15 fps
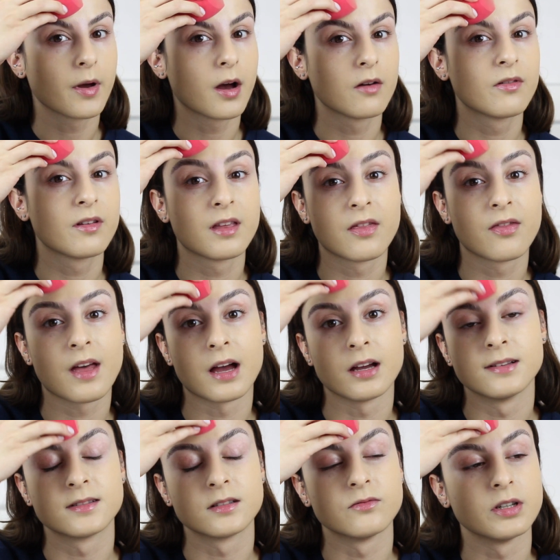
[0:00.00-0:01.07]
Other than that,
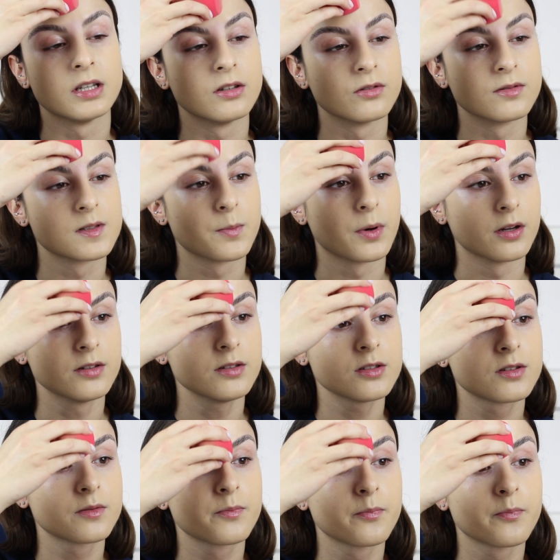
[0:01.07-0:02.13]
it's a really good
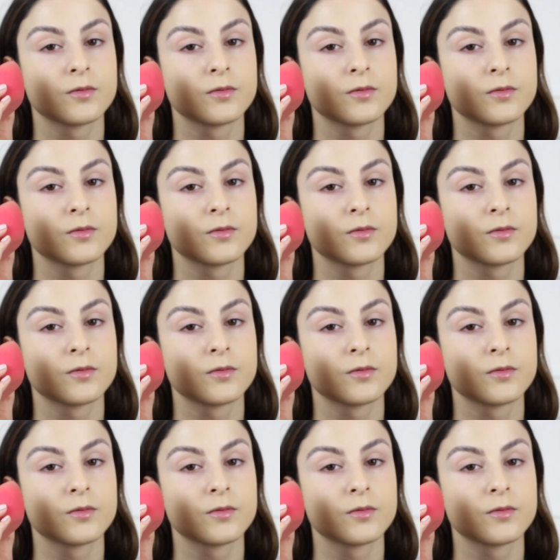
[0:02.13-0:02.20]
sponge.